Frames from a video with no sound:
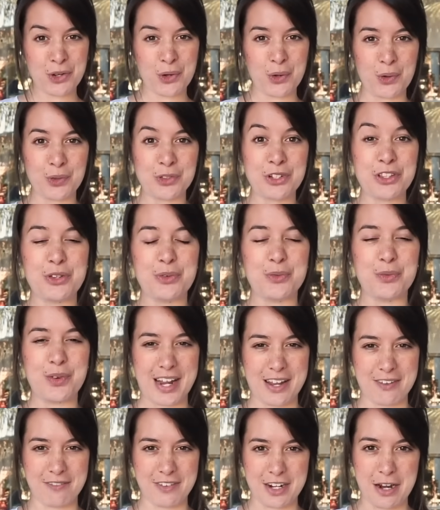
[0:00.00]
called the
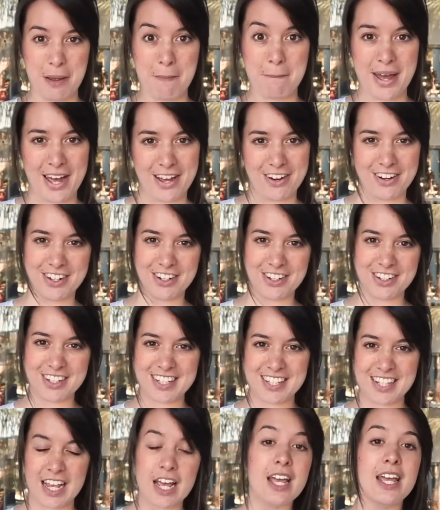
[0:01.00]
Raven
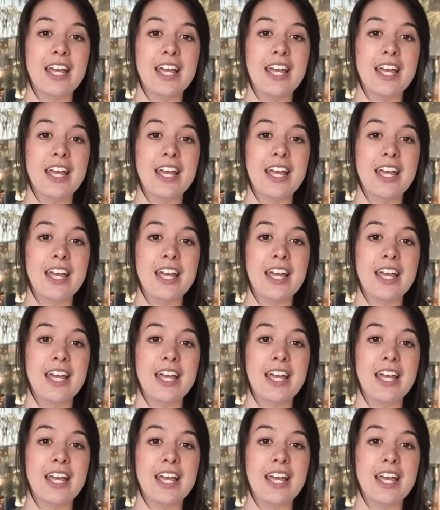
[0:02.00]
Paradox.